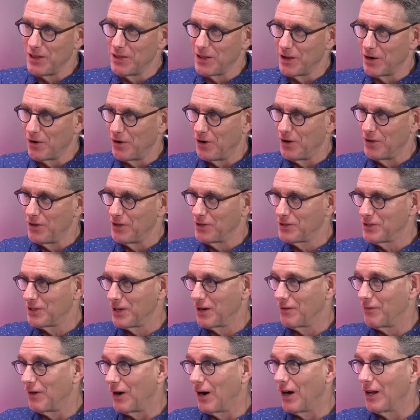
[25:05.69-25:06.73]
that all of this
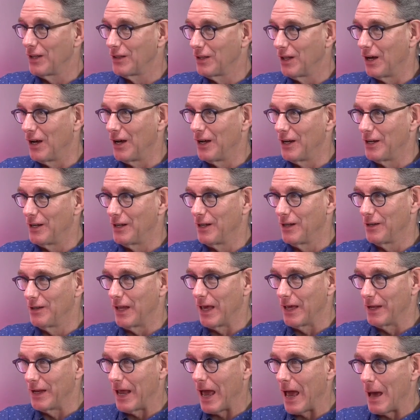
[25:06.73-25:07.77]
kind of online
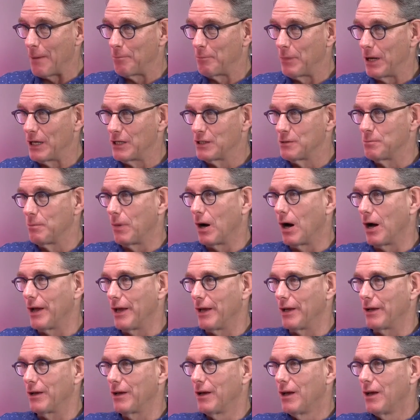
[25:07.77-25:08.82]
and app-based
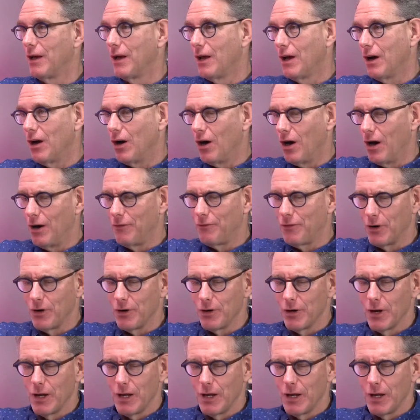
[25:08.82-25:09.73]
buying offered.